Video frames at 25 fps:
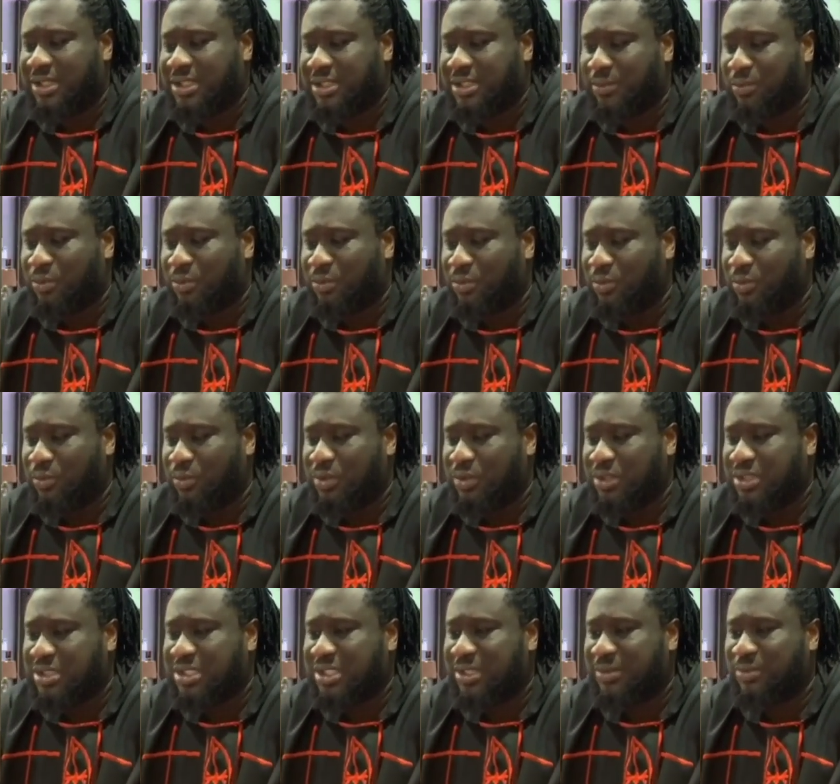There's
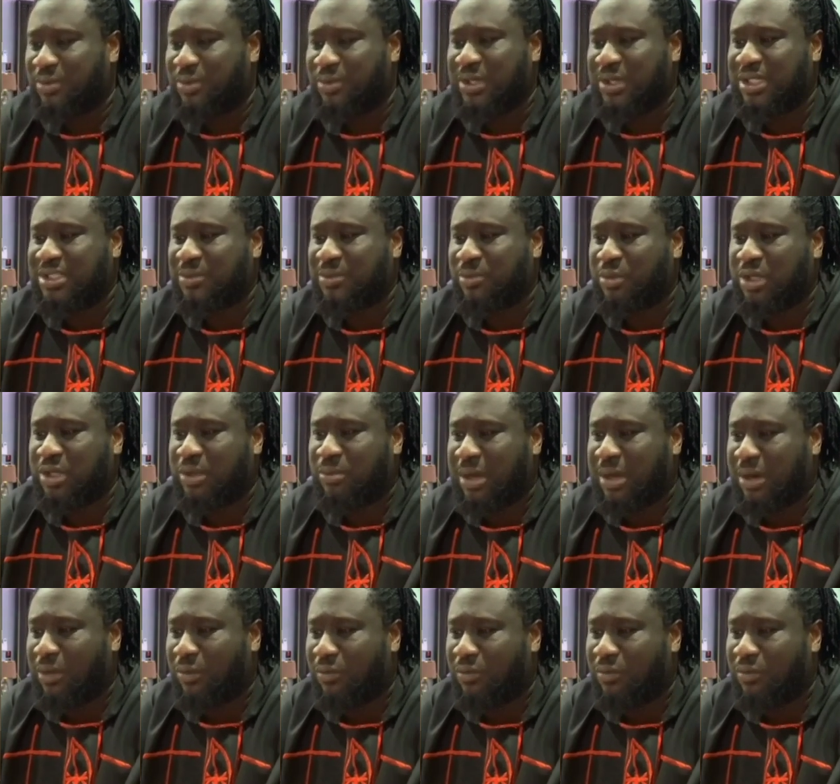some of
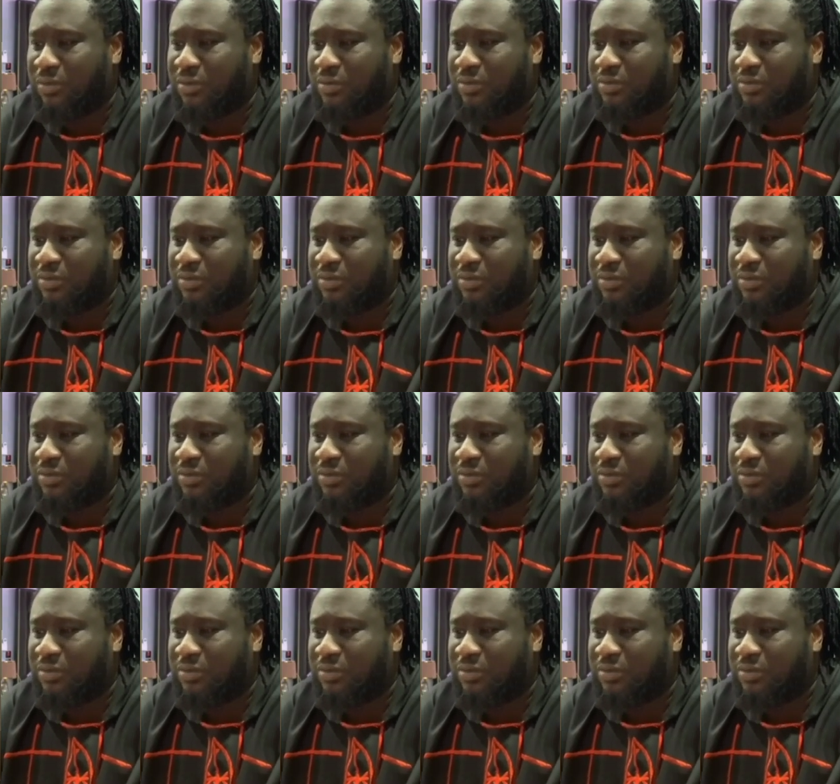the money.